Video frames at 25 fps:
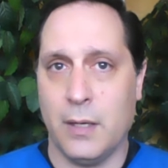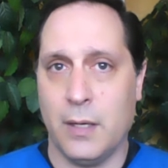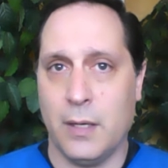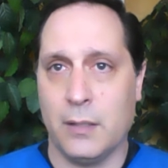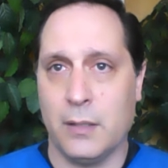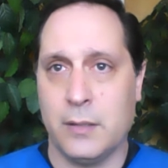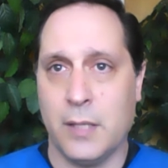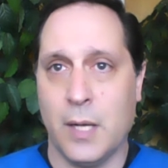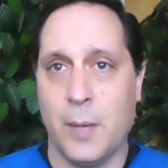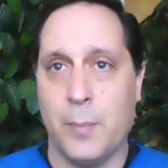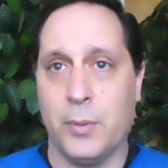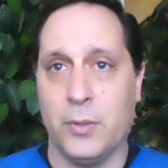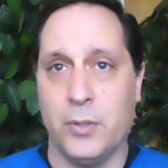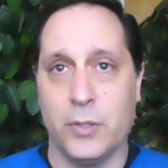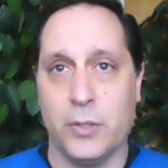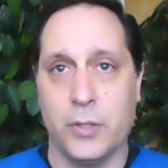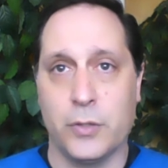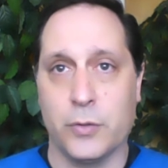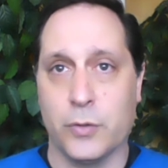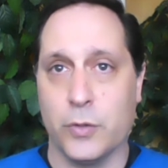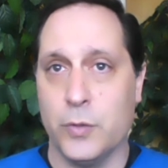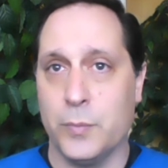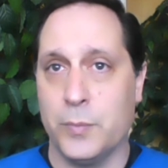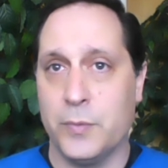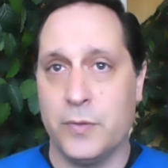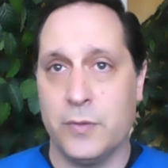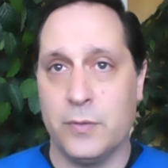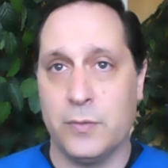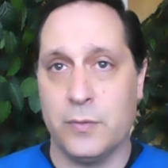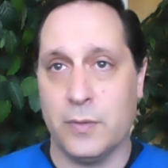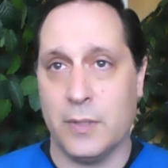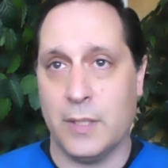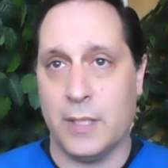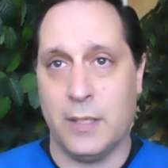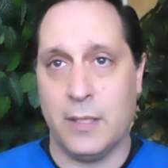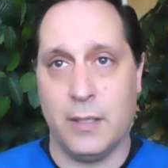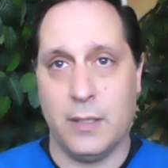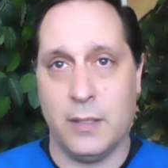a couple of groups
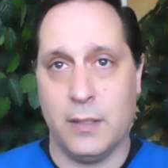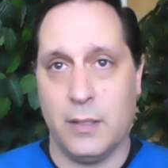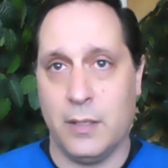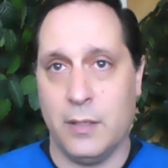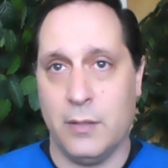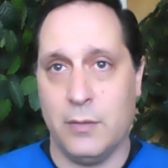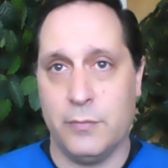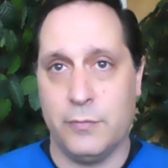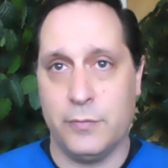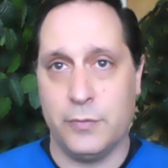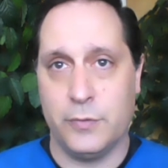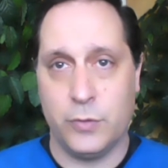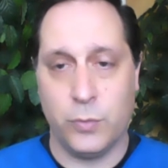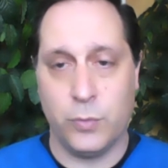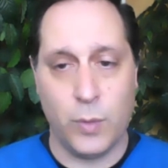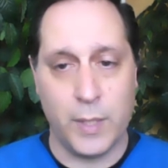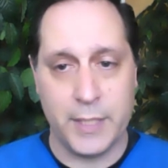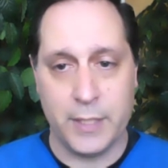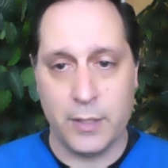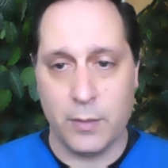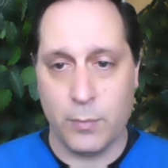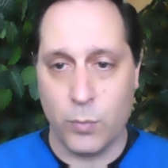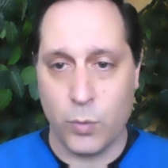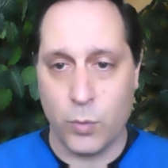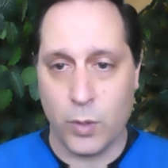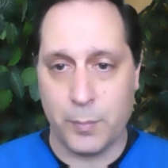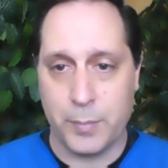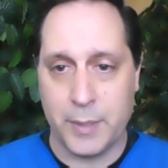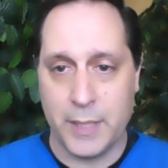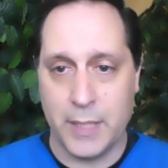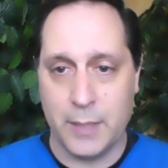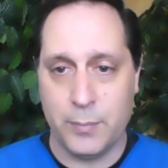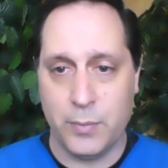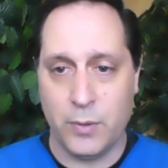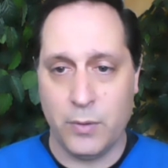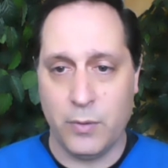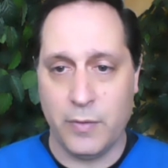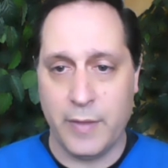uh, of twenty or more
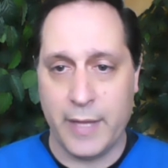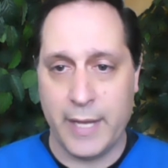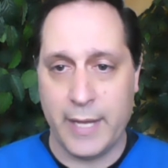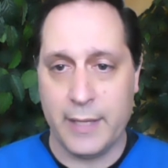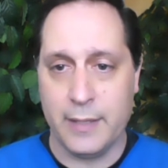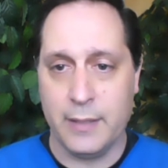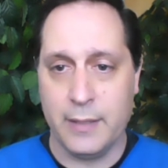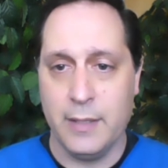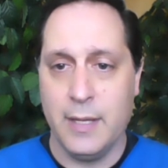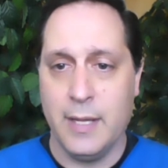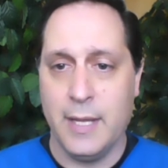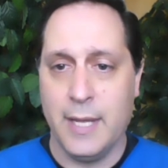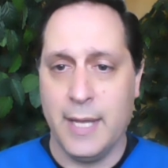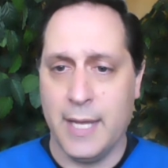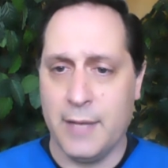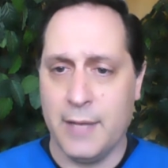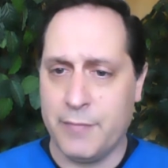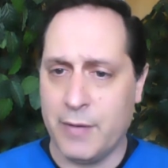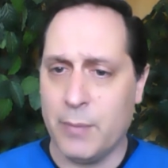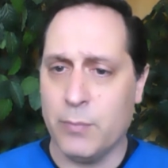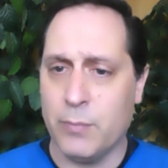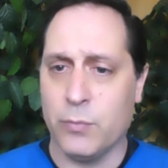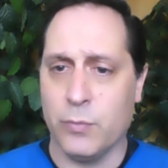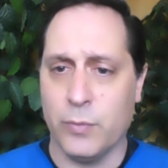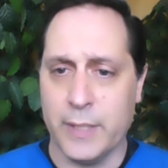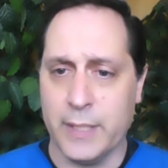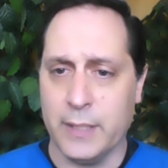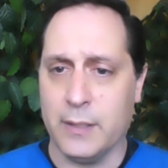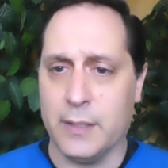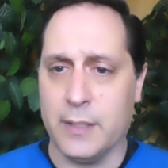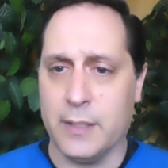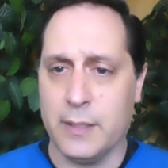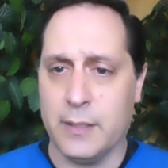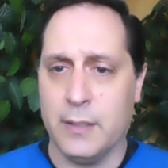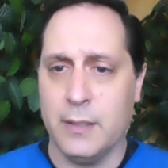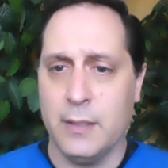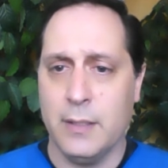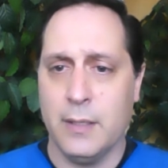people that if I'm
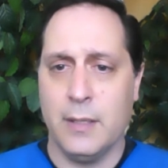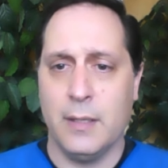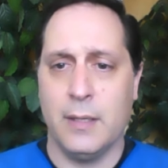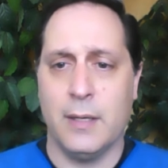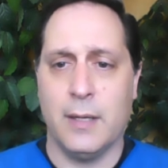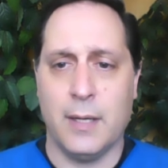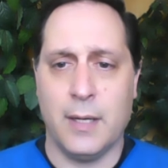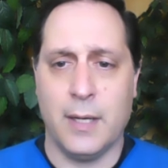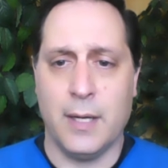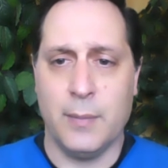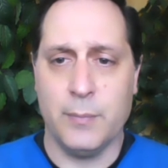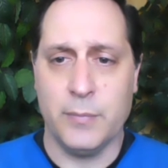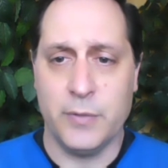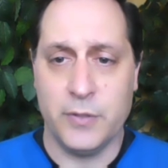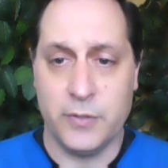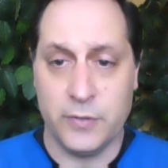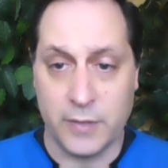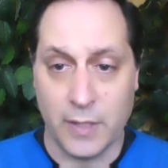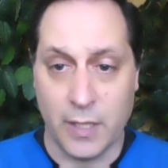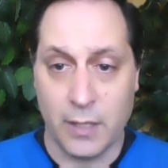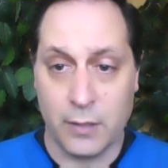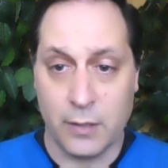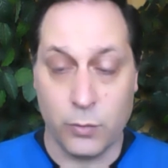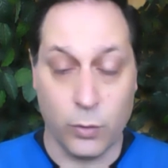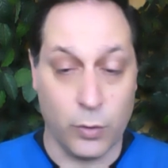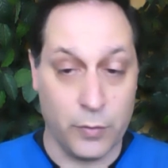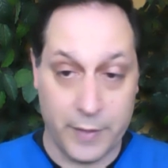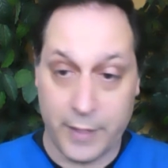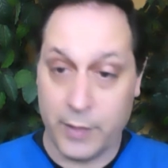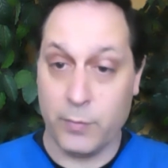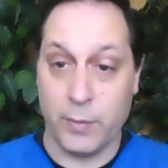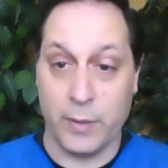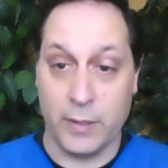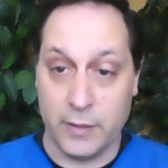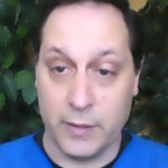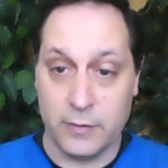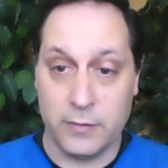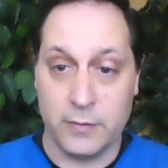really um, stuck, or
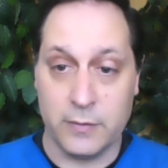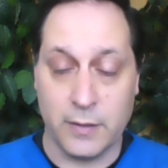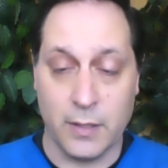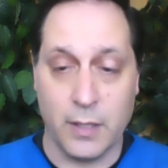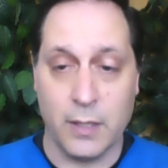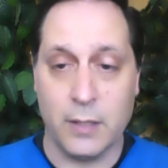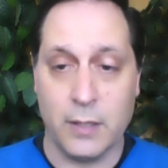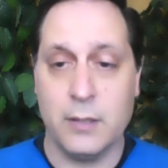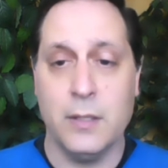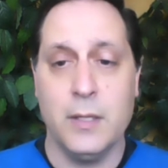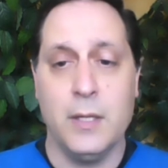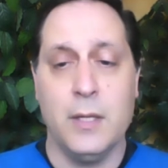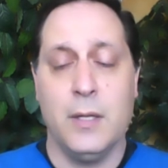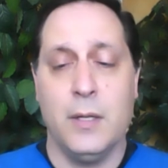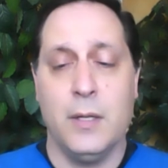they're really stuck,